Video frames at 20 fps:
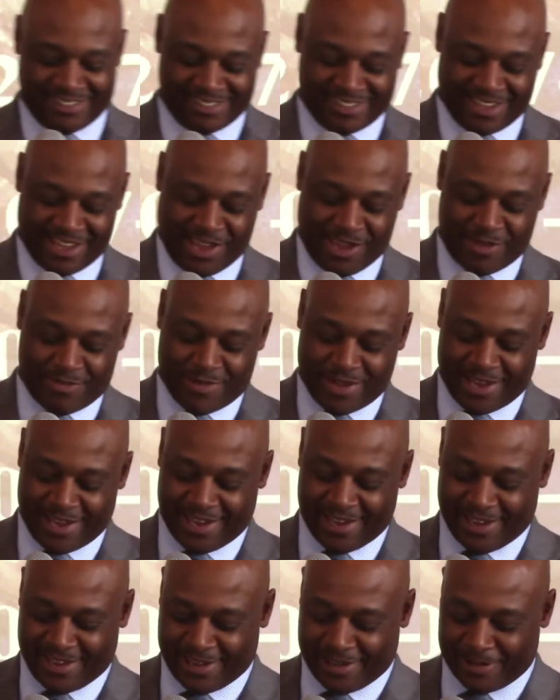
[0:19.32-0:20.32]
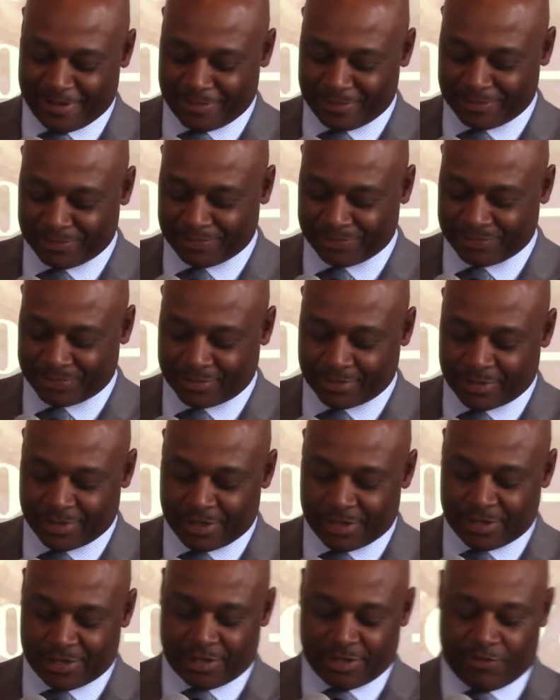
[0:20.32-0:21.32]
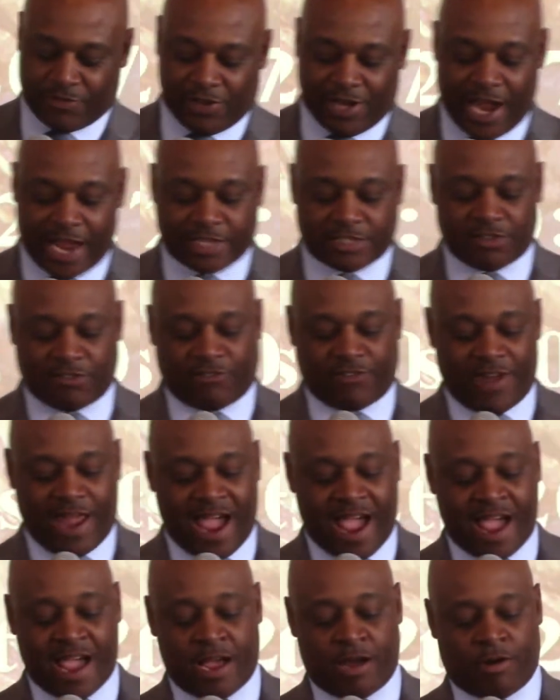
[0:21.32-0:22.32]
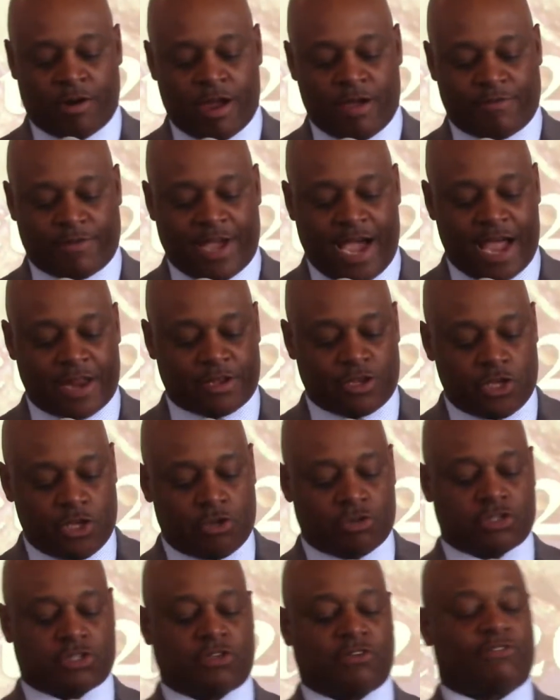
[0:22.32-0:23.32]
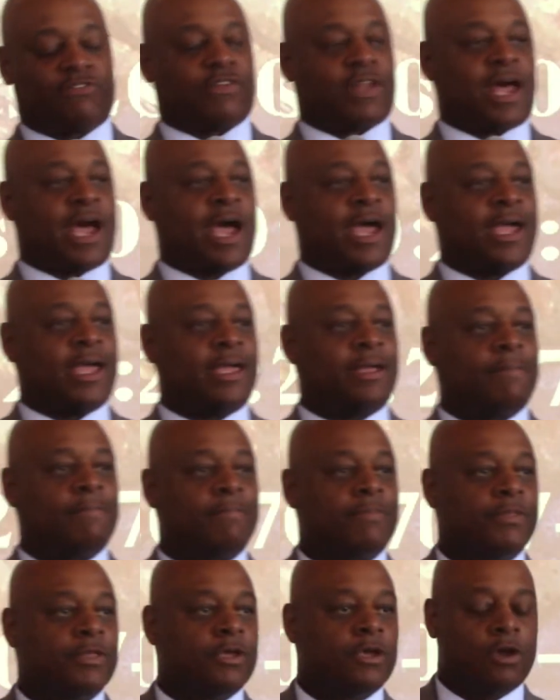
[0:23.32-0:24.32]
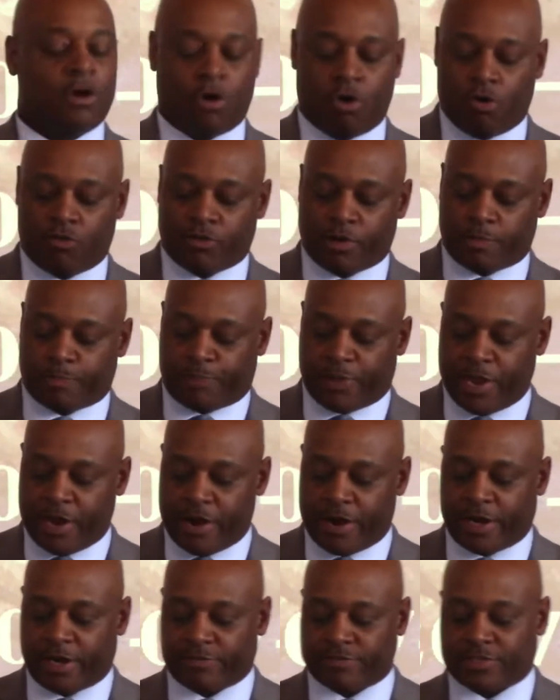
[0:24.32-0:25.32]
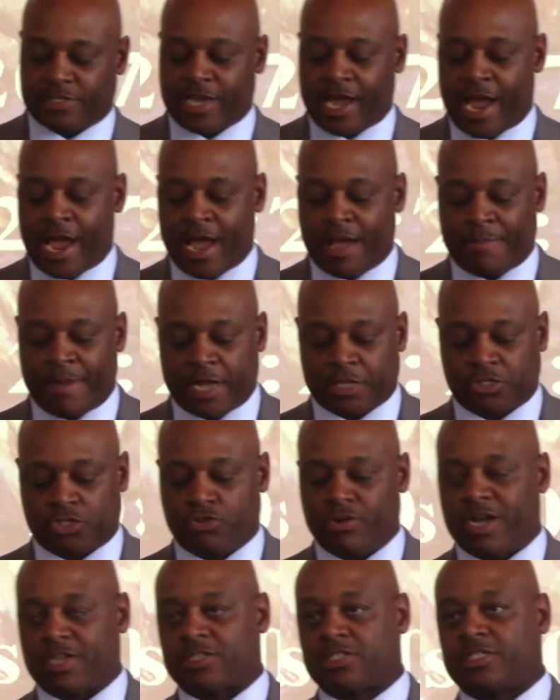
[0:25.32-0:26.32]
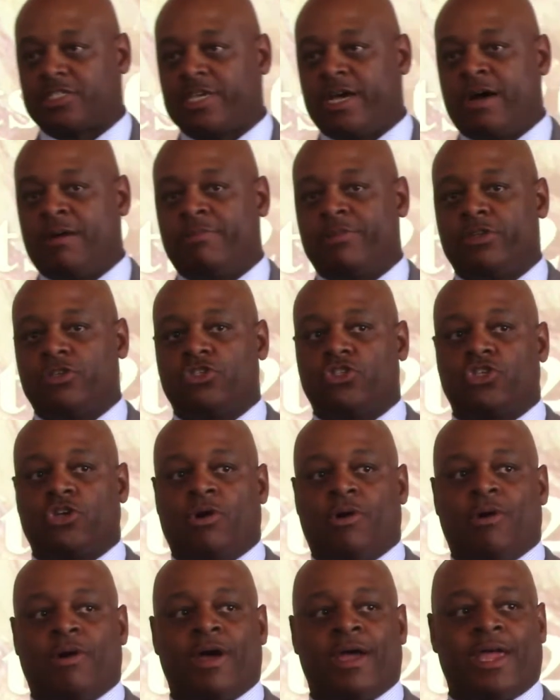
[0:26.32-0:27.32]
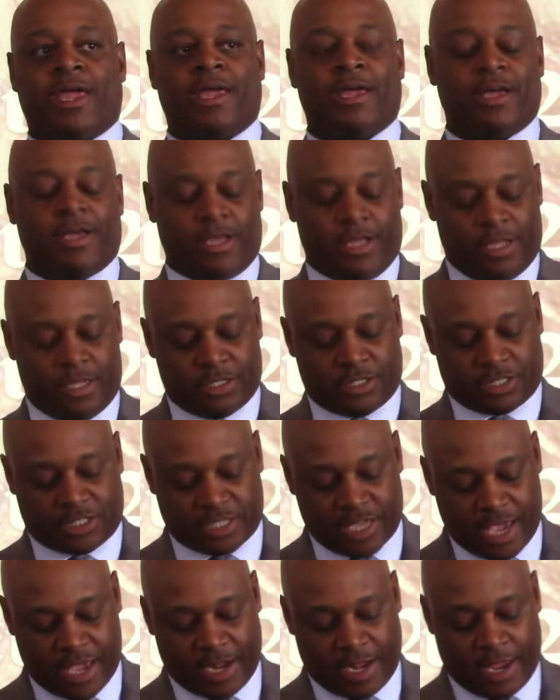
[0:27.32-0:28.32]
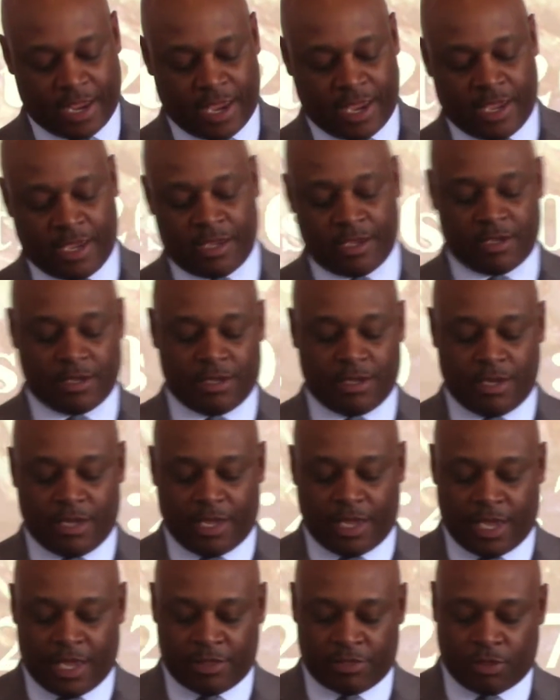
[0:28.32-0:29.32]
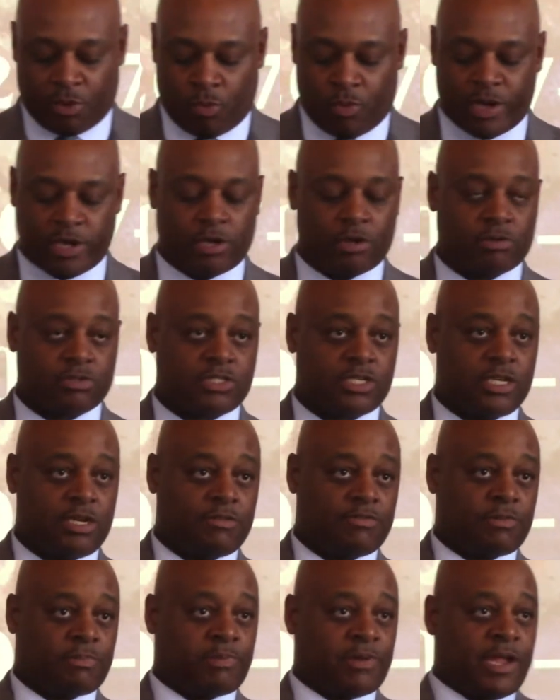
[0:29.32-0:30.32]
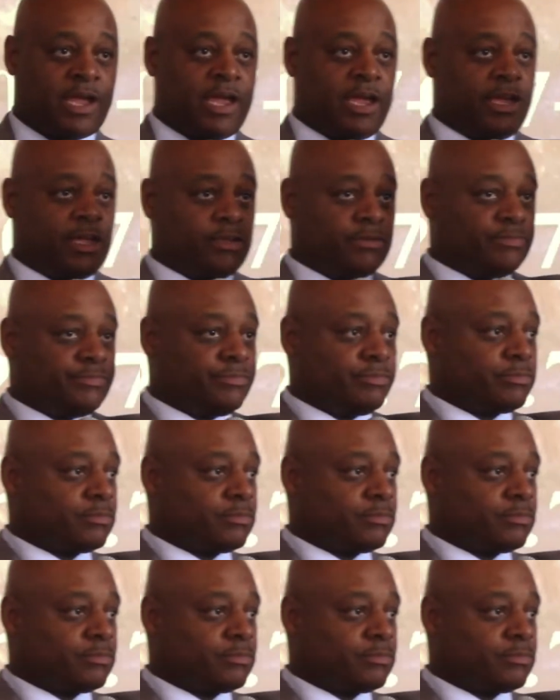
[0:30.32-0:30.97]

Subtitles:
Amen. If you like to fly or have gotten used to flying, over a period of time, I trust some enjoy sitting in the window seat of the plane.